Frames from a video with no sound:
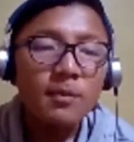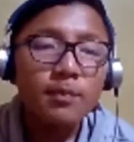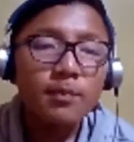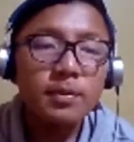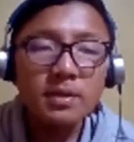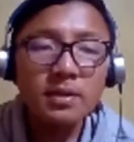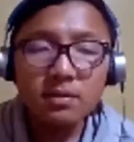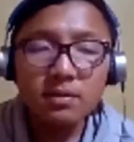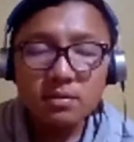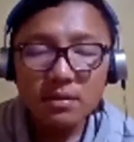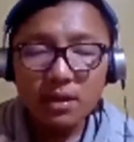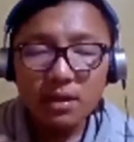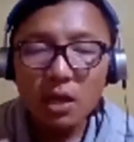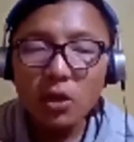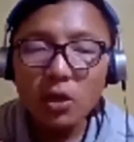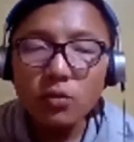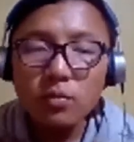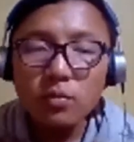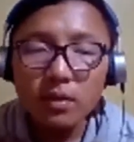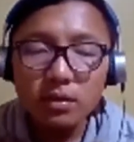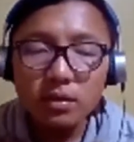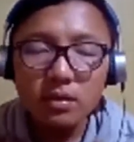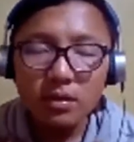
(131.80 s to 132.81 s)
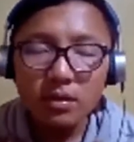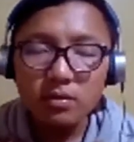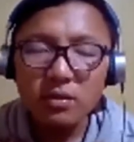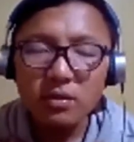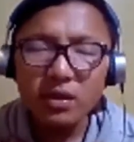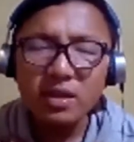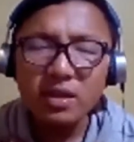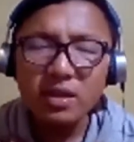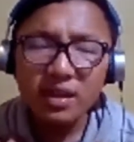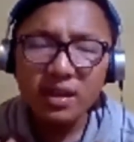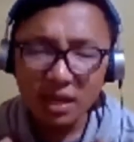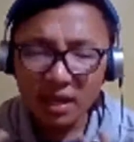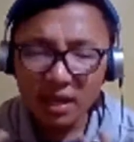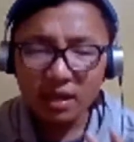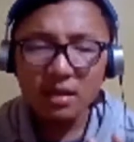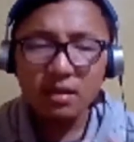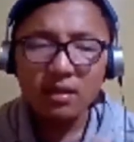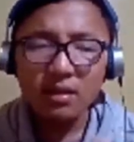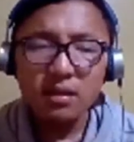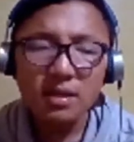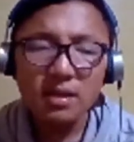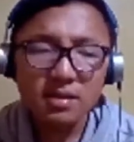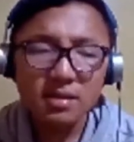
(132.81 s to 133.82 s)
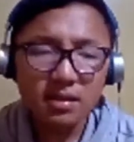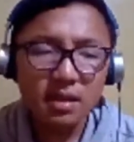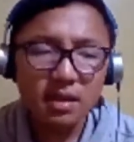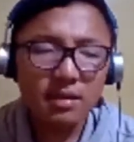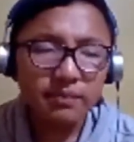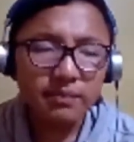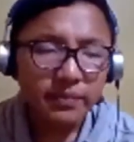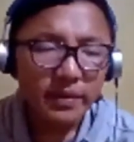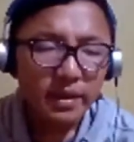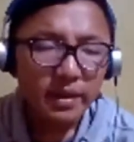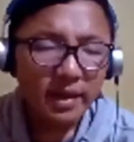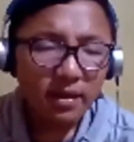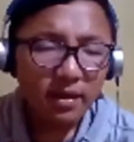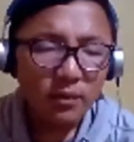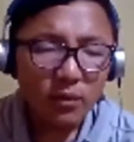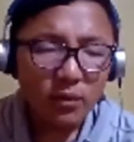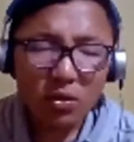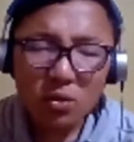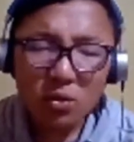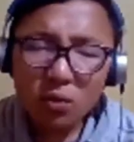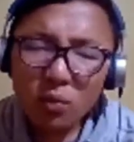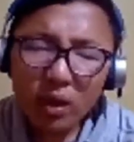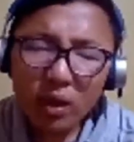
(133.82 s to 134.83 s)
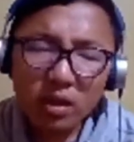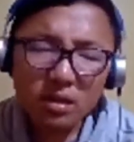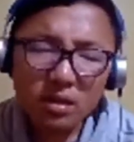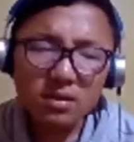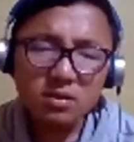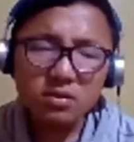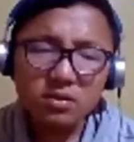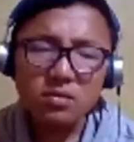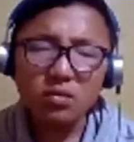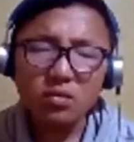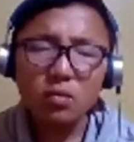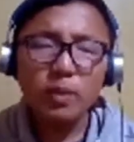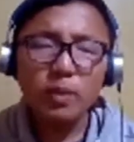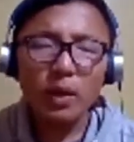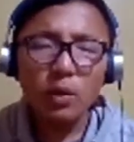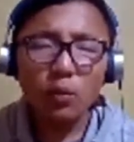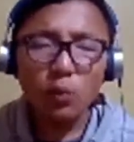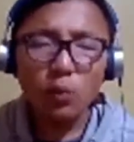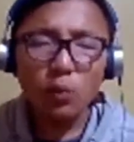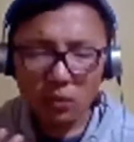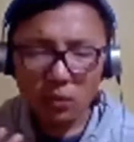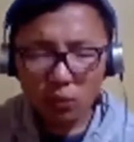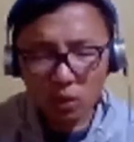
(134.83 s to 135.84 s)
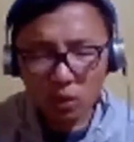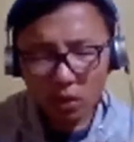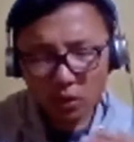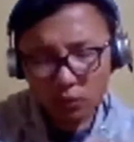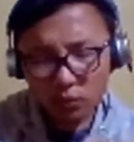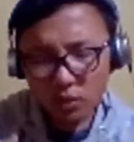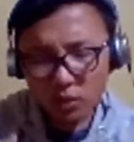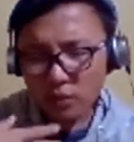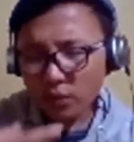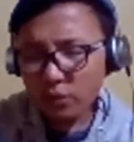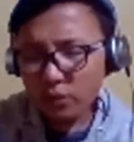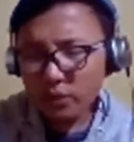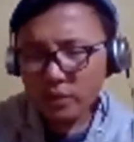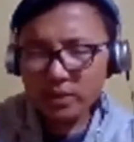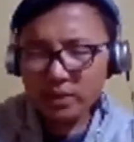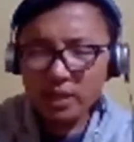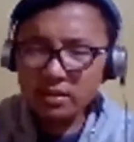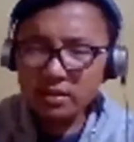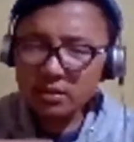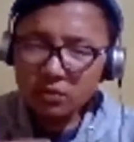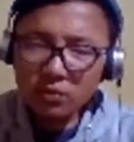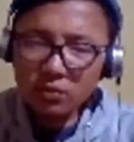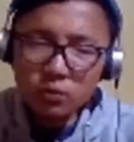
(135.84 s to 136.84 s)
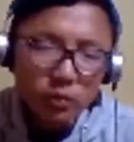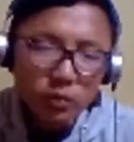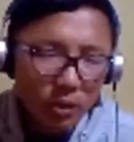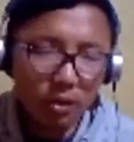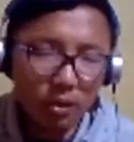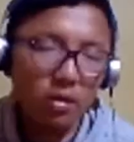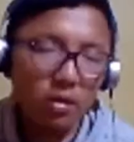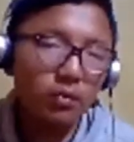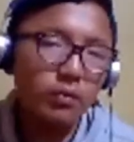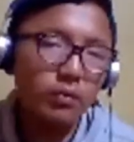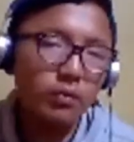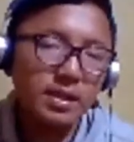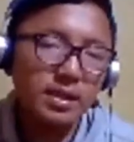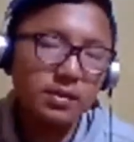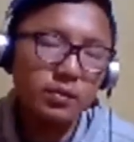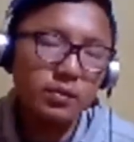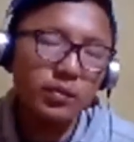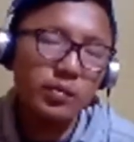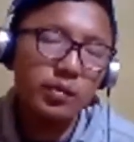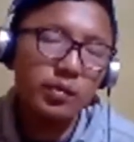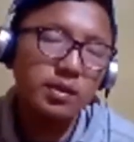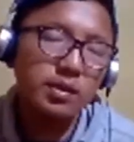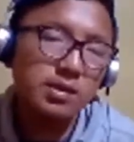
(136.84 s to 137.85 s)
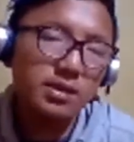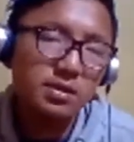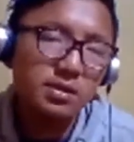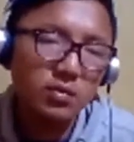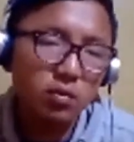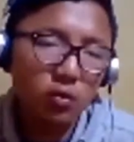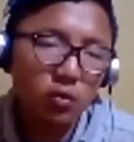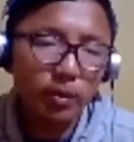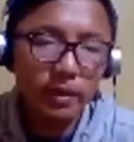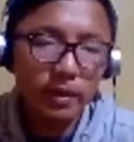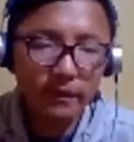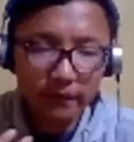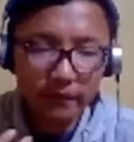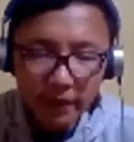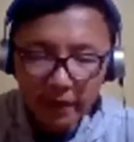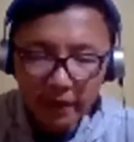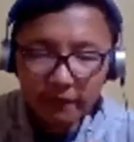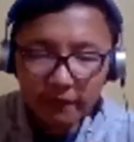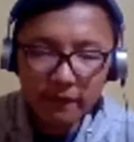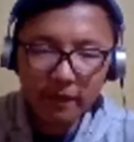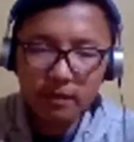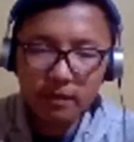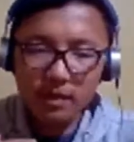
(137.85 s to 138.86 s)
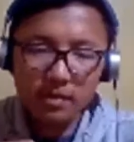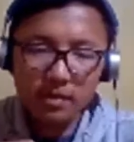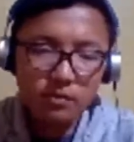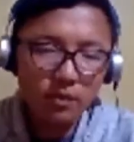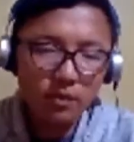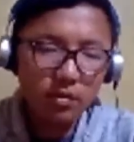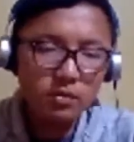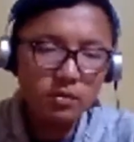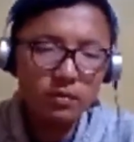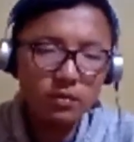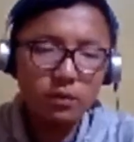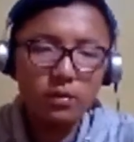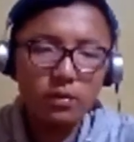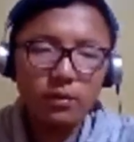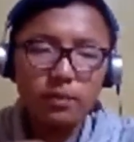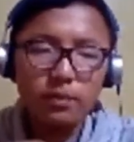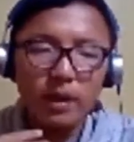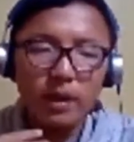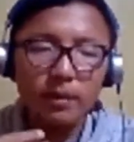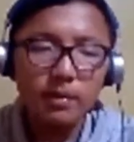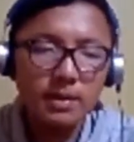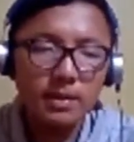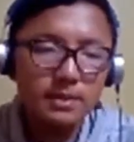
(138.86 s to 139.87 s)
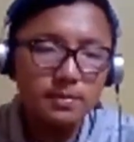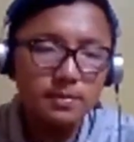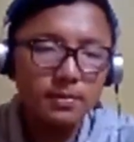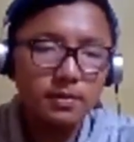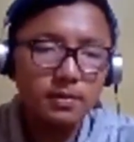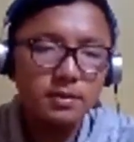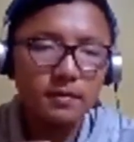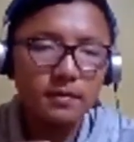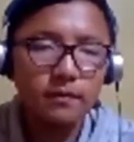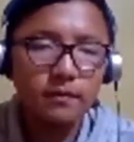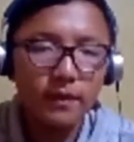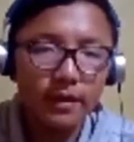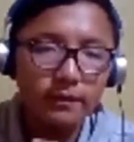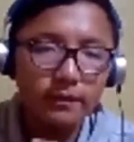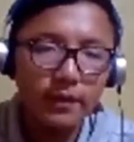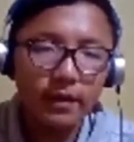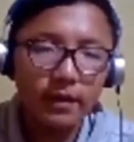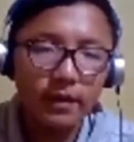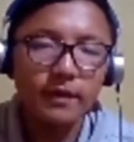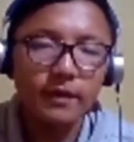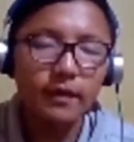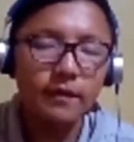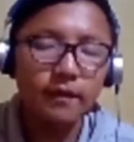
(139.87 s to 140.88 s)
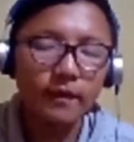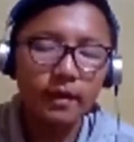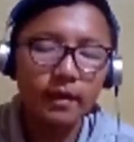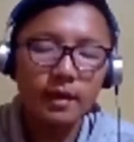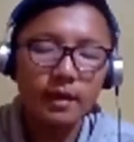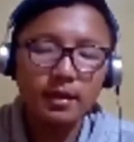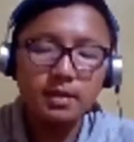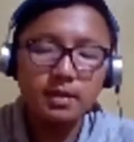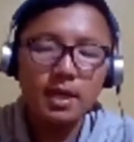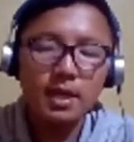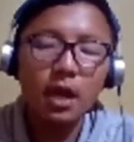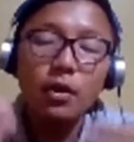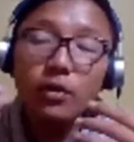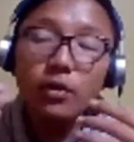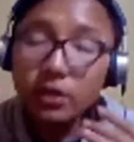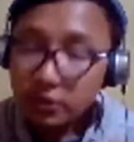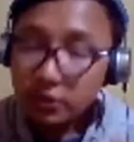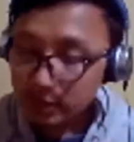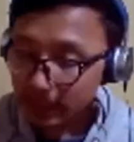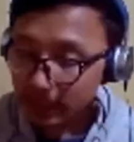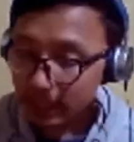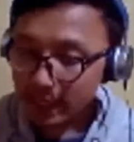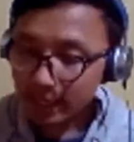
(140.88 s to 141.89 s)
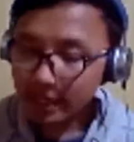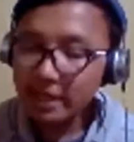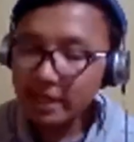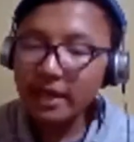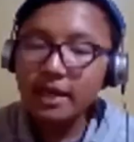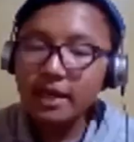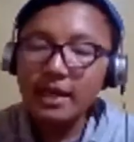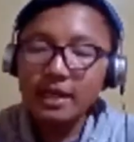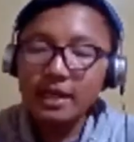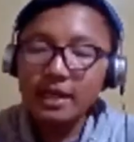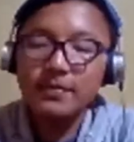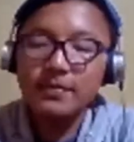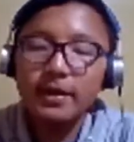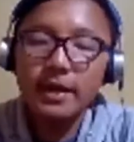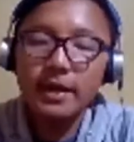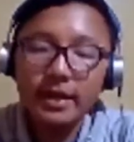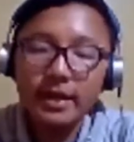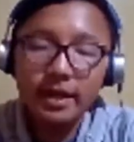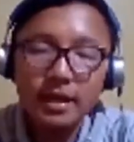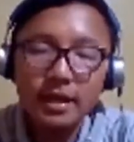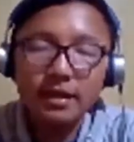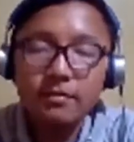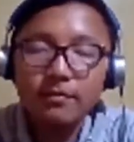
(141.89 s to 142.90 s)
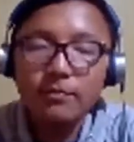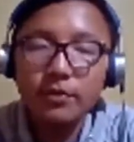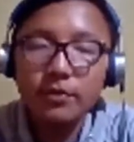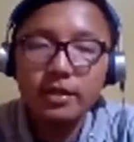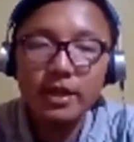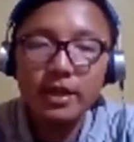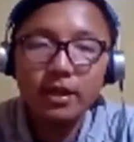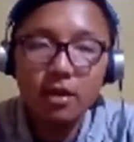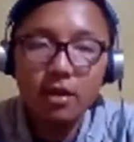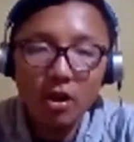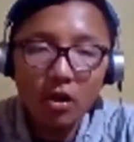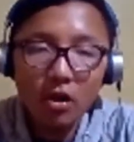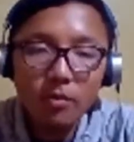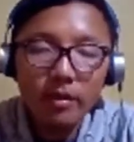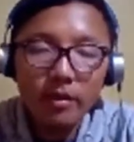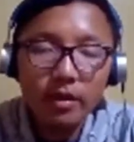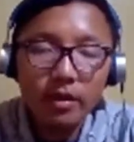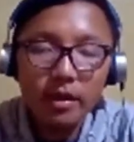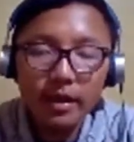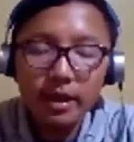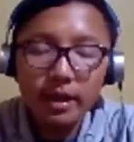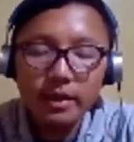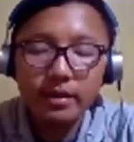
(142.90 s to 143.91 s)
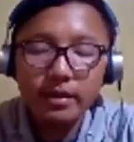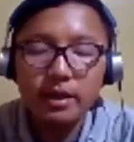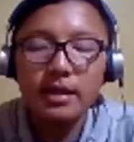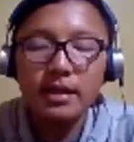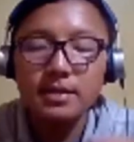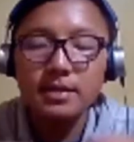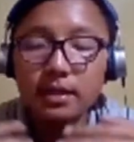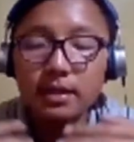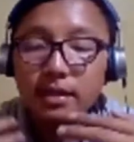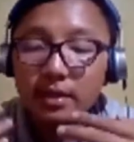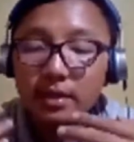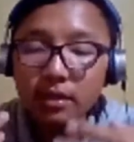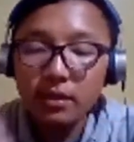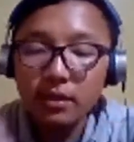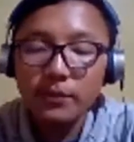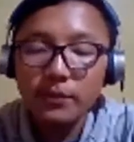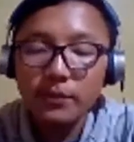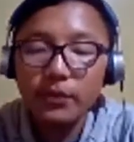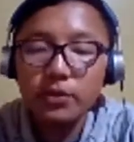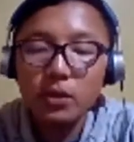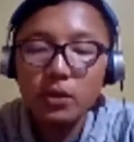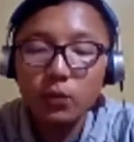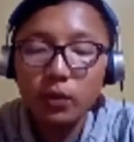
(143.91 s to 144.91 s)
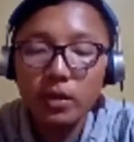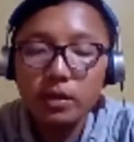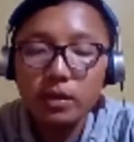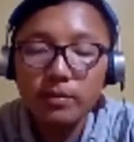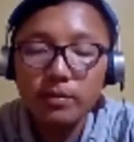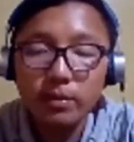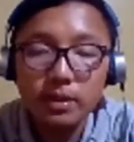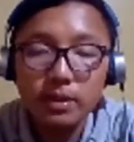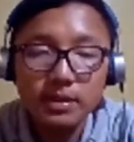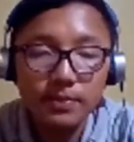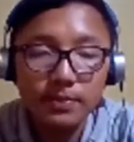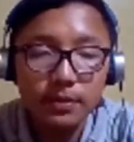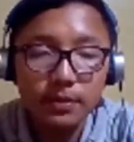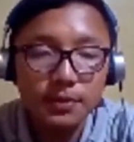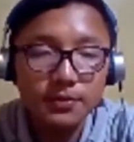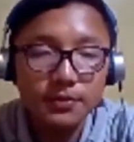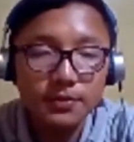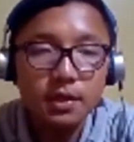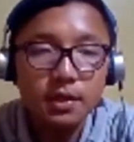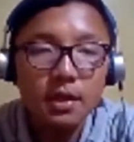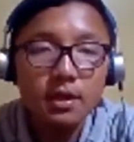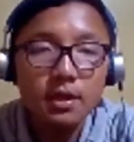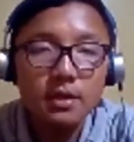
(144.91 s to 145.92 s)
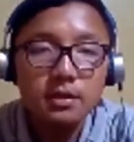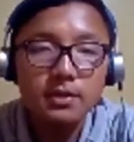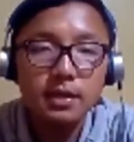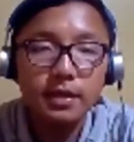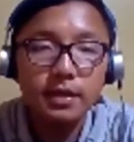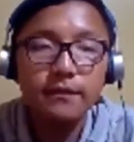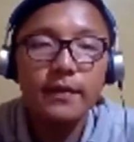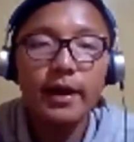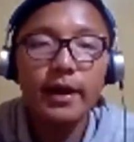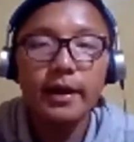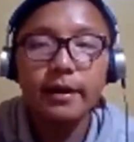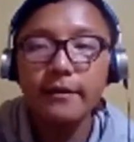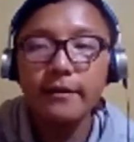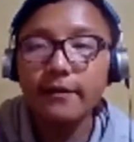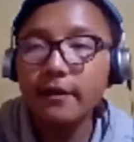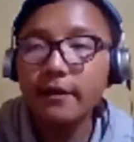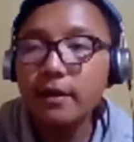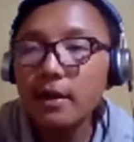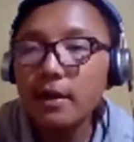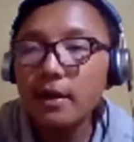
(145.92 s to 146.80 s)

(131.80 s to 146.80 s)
But now again, let's say we don't want it to go by 1, 1, 1, 1, 1. That's too long. Let's say we want it to go by 5, 5. We want to go by multiples of 5, 5, 5. And how do you do that? So again, putting a comma and then telling the computer what multiples. Say 5.